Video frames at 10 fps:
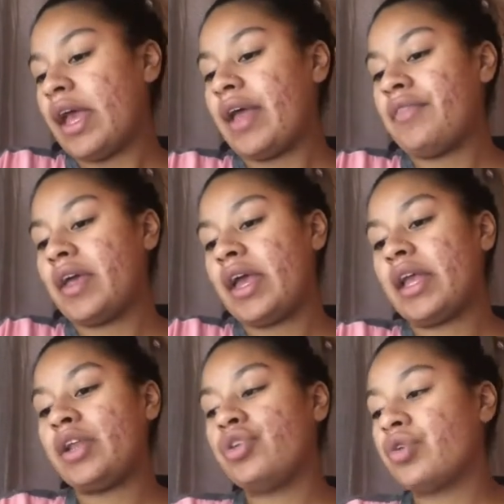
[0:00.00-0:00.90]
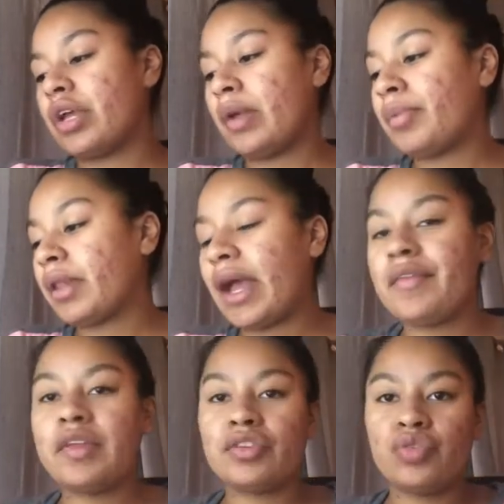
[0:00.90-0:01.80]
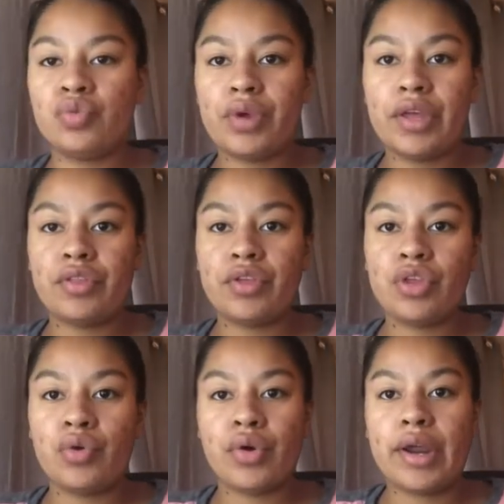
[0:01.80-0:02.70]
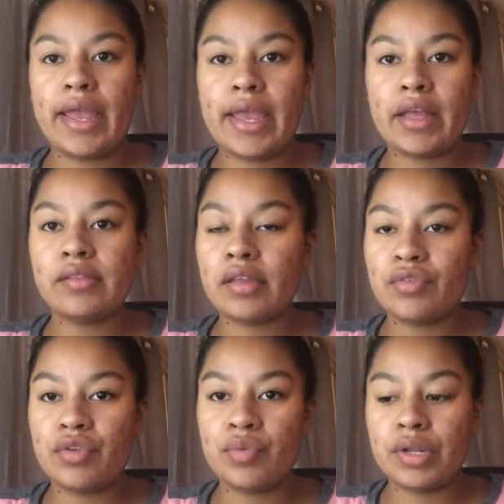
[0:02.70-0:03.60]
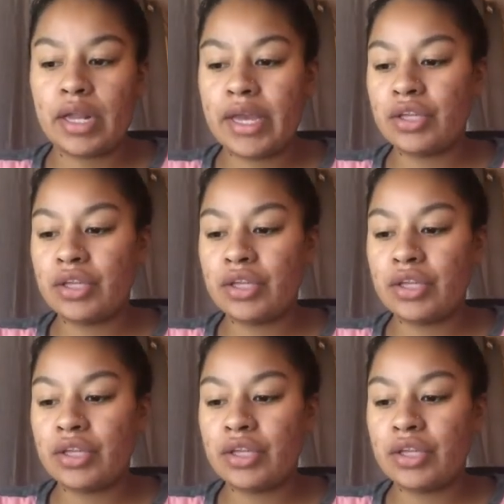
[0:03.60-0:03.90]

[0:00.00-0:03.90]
And then you can apply this with your hands if you would like